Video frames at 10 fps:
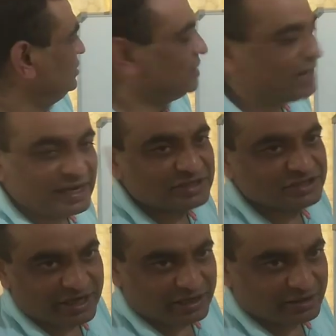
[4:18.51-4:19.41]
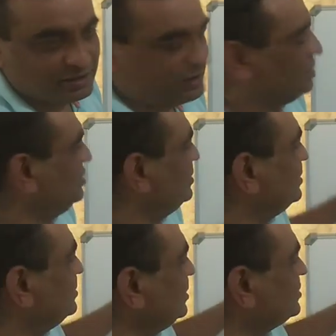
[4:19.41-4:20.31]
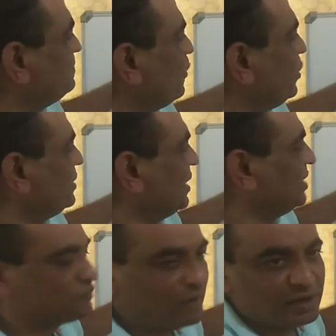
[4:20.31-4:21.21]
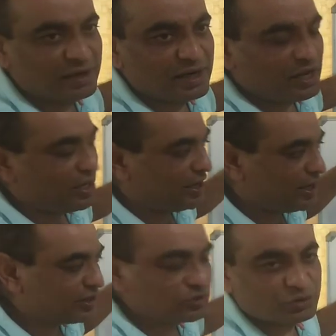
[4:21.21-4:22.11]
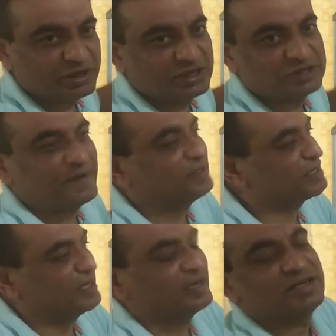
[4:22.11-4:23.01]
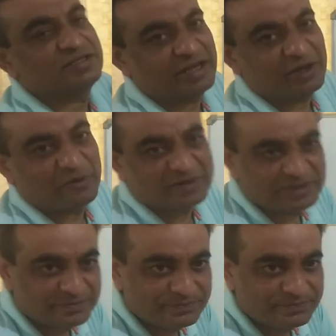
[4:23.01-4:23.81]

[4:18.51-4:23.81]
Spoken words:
Then I can check that this point S1 has to satisfy the characteristic equation,